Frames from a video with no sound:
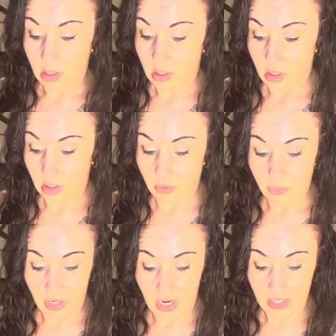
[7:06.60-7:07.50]
You
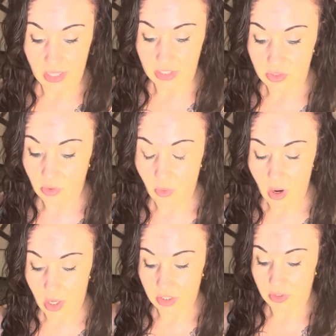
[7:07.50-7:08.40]
had that Two of
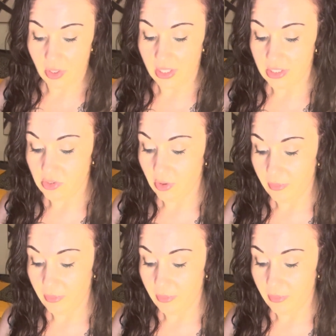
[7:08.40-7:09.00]
Wands. You had that Two of